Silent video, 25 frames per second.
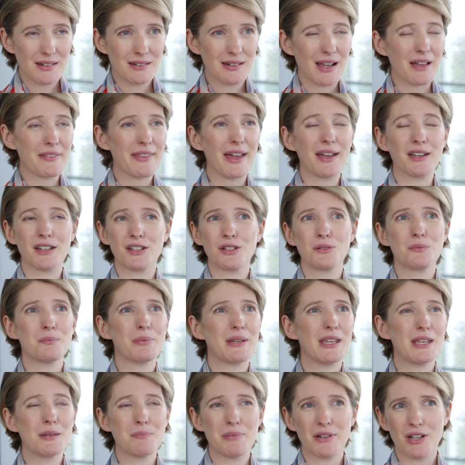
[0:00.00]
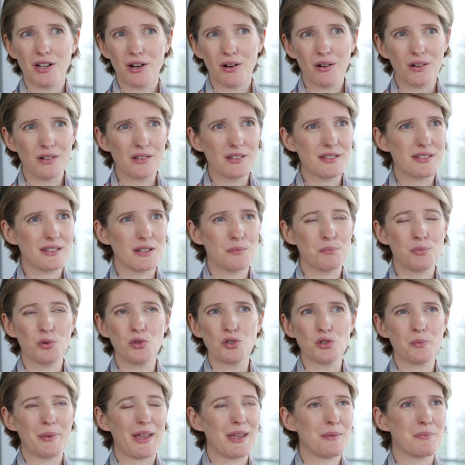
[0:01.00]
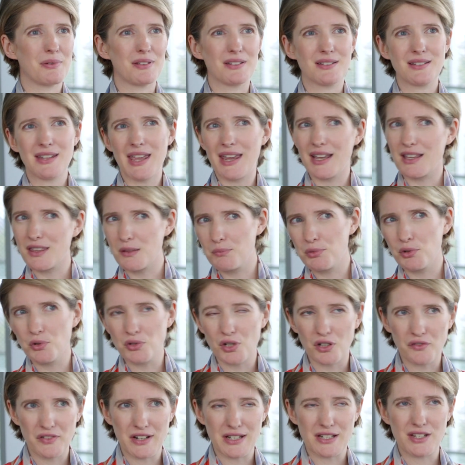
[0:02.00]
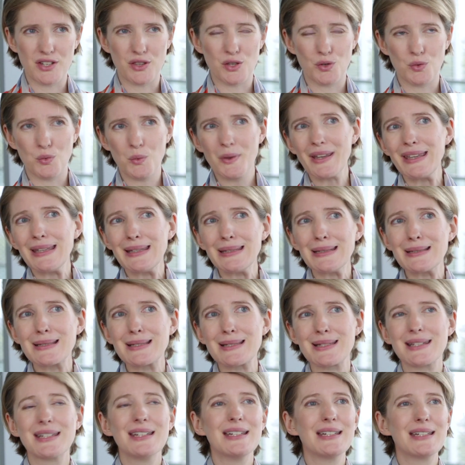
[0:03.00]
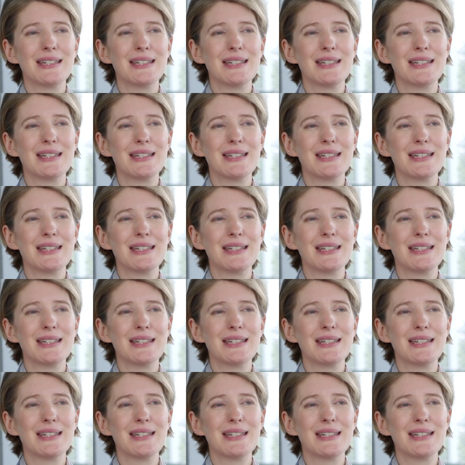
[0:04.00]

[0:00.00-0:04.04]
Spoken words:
Now that can be because the board papers take the board off into the weeds.